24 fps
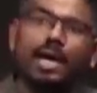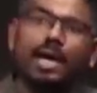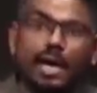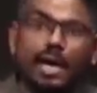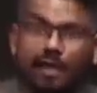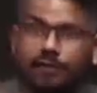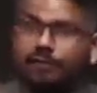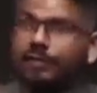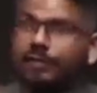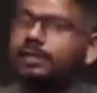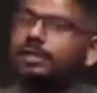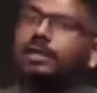
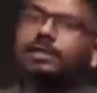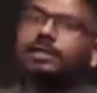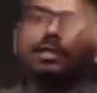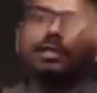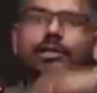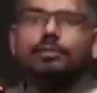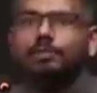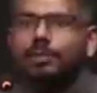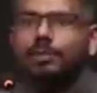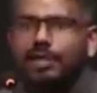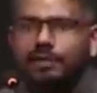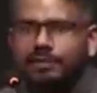everything that
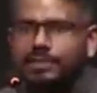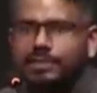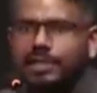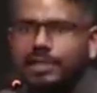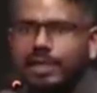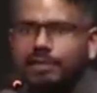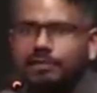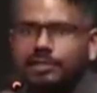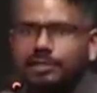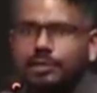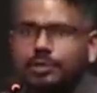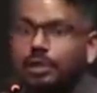the previous
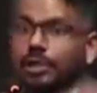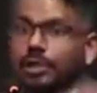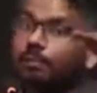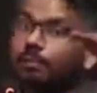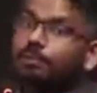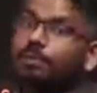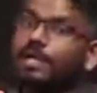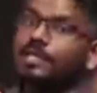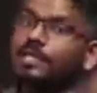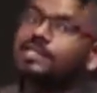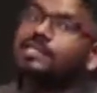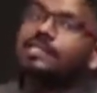guy was doing
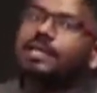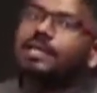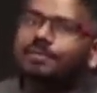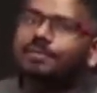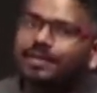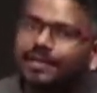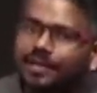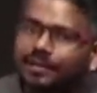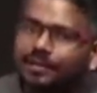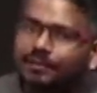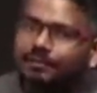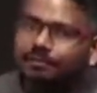plus
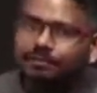something.